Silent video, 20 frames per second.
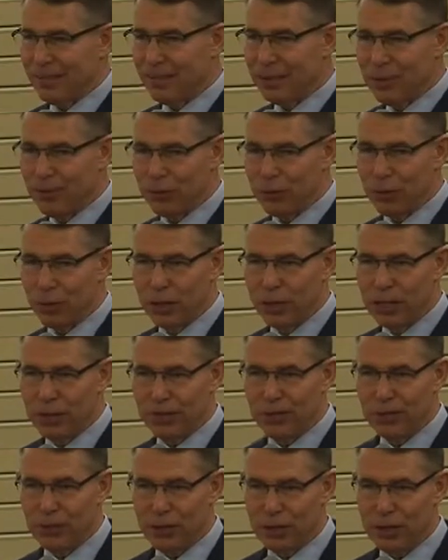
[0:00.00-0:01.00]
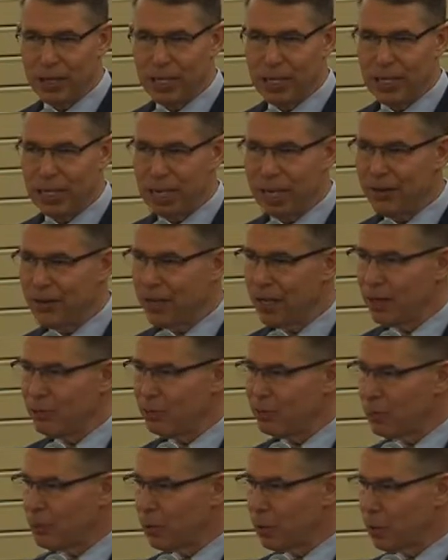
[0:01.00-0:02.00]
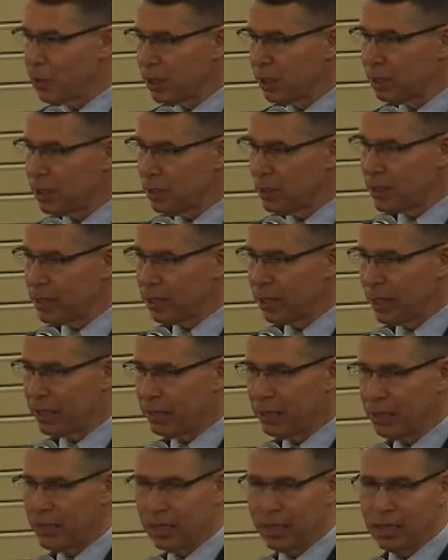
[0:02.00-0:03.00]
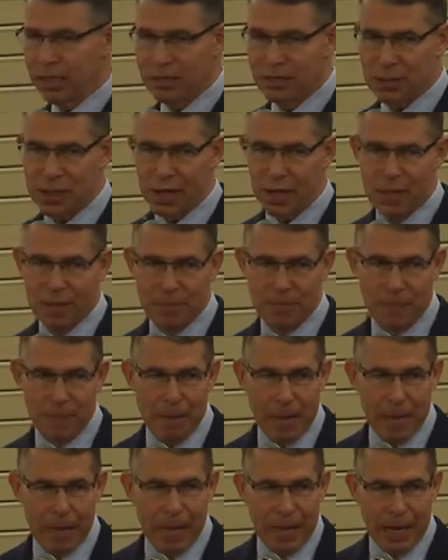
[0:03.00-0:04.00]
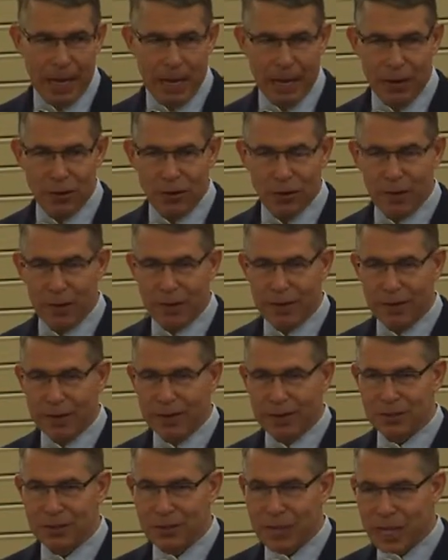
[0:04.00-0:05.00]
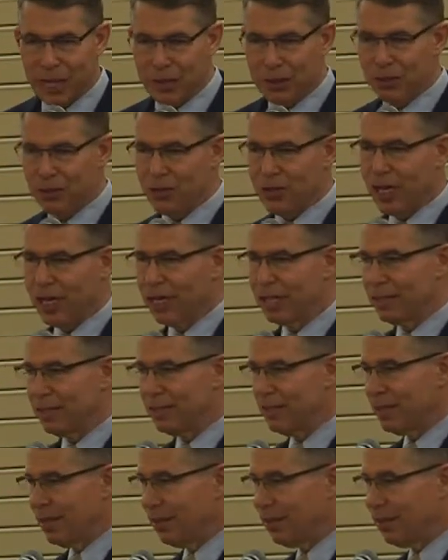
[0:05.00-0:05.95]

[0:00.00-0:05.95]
the 503rd Infantry, and then was brought up to be Tiger Honeycutt's aide. And as Tiger's aide,